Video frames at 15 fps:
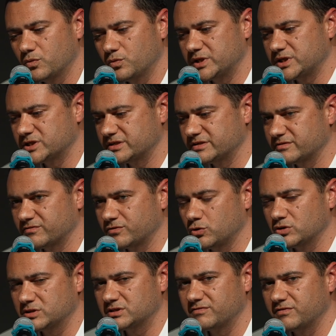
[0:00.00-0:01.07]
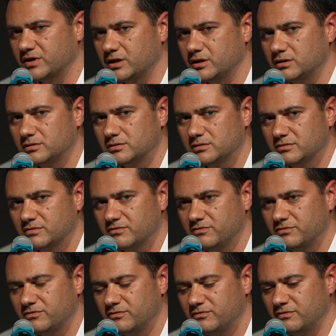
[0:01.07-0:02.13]
which is of course the
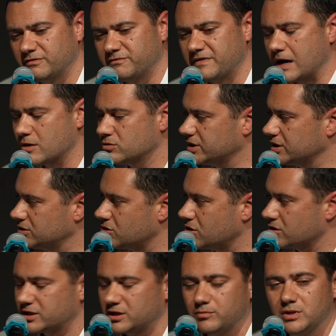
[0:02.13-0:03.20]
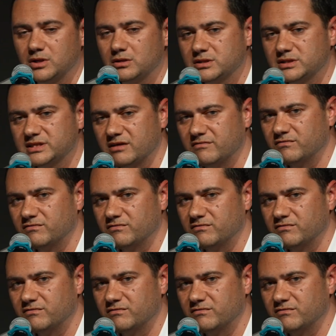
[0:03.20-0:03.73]
founding document